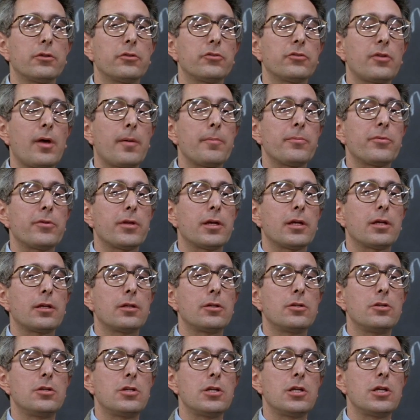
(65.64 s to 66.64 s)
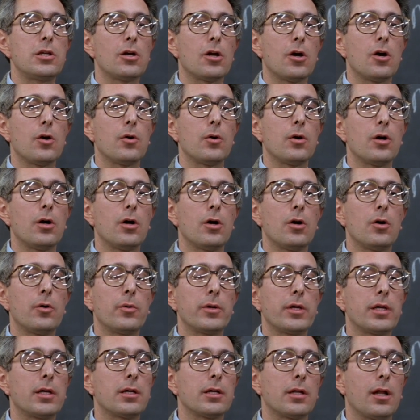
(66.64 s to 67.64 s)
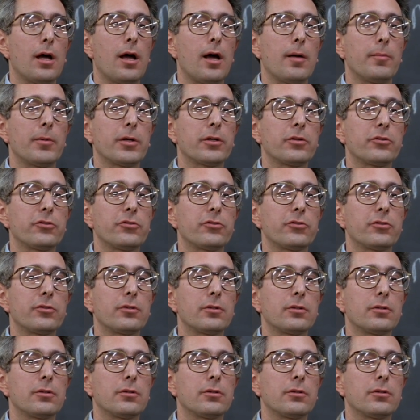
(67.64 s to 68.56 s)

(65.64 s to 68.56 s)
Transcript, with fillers: Something D O O economics.